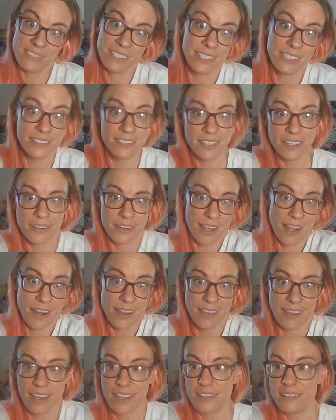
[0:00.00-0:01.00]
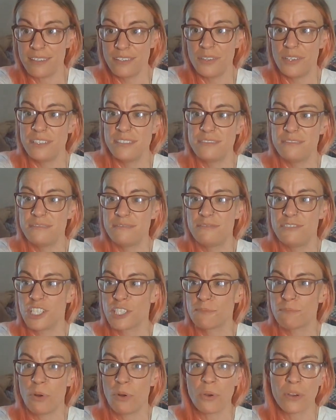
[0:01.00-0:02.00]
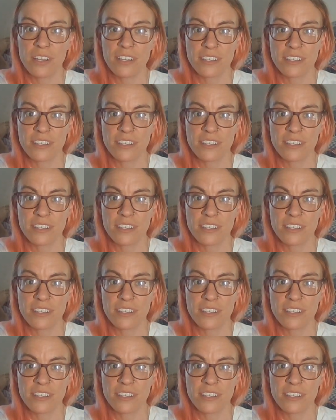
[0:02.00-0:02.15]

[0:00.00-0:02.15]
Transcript: Consider getting it. You can just pour